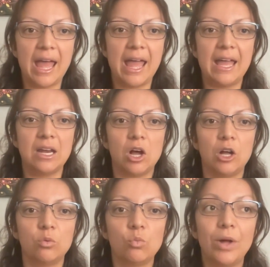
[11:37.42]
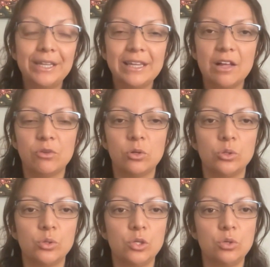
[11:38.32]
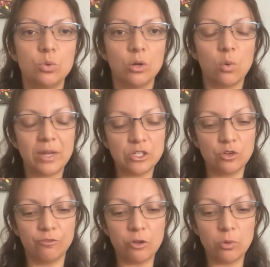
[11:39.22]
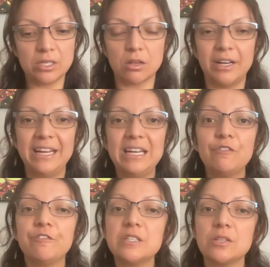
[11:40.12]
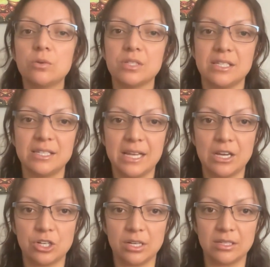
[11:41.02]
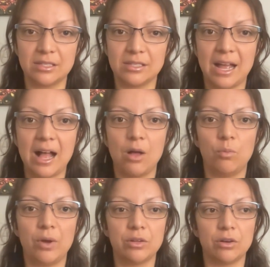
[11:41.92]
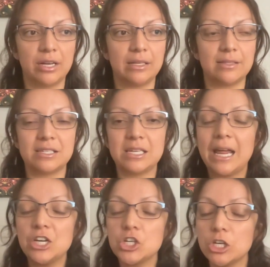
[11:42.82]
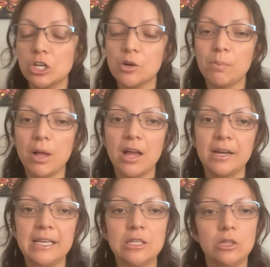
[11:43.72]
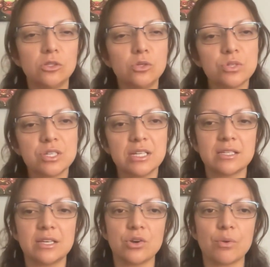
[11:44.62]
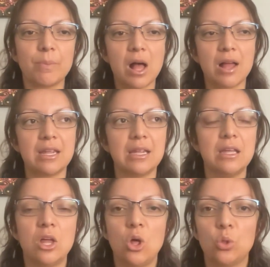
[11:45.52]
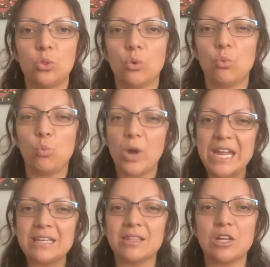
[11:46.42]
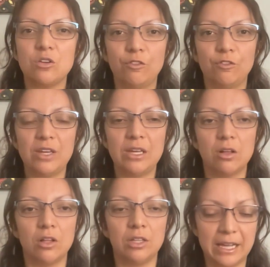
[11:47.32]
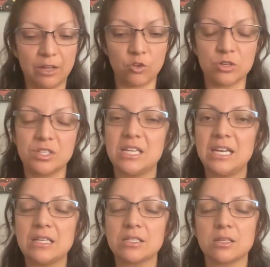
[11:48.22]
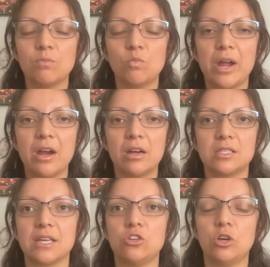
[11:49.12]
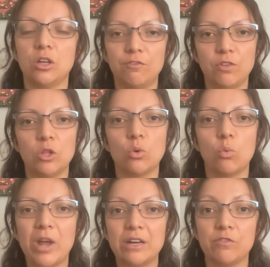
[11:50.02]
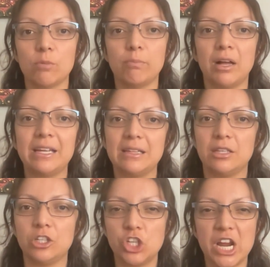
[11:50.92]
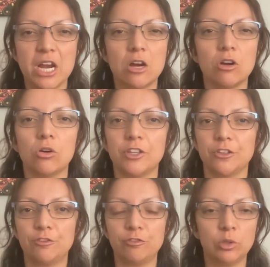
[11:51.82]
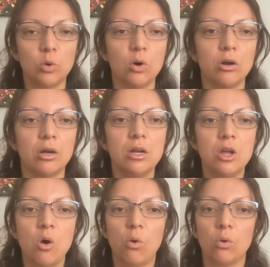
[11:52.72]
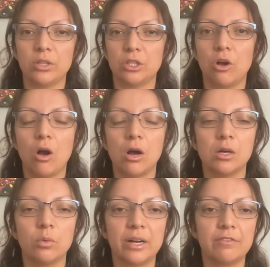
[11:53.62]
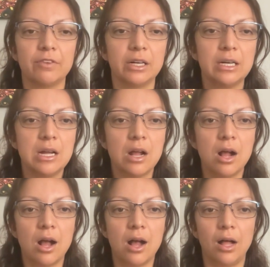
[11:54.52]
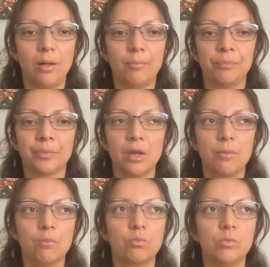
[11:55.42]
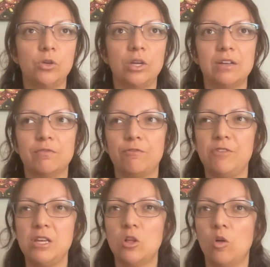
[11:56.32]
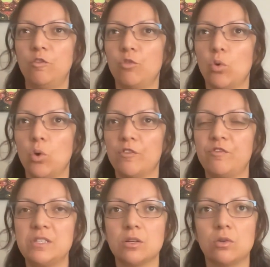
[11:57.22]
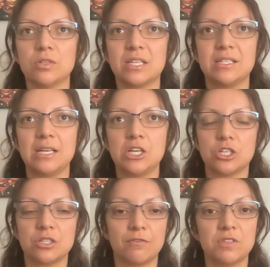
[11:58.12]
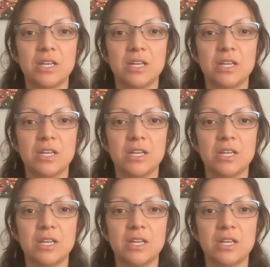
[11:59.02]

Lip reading: And on one level, you are going to focus on any physical sensations, yeah, whether it's tension in your body, looseness in your body, the weight that you feel. Like if you're sitting somewhere, it's like you can feel the weight of your body in the chair or on the floor or in the car, whatever. You can feel for physical sensations of